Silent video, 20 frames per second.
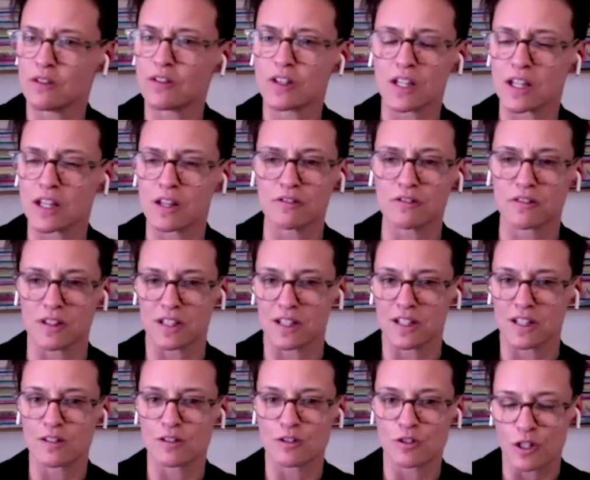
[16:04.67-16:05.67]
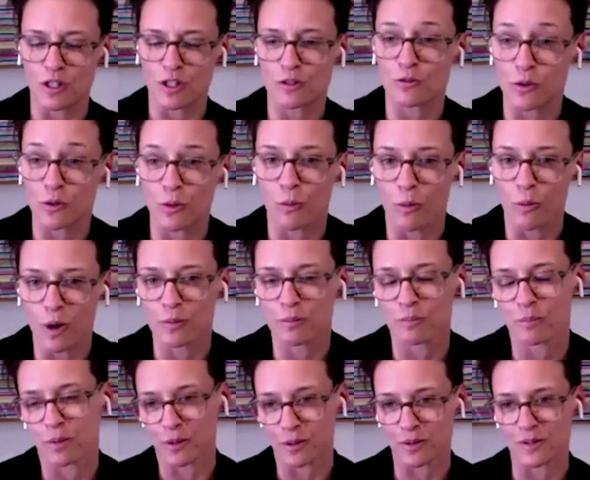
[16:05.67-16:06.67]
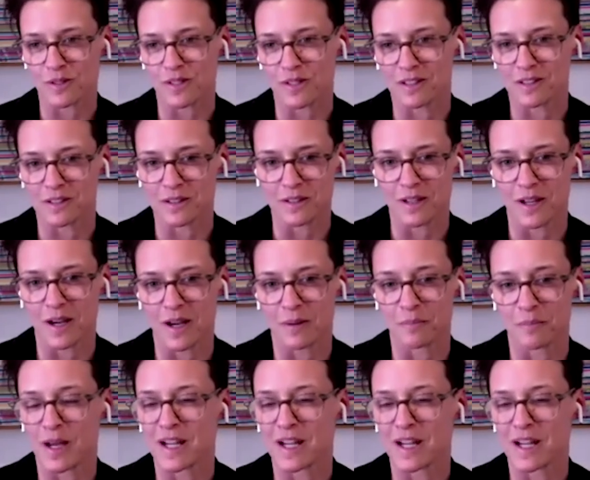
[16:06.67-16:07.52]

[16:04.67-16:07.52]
even if it is just for one person.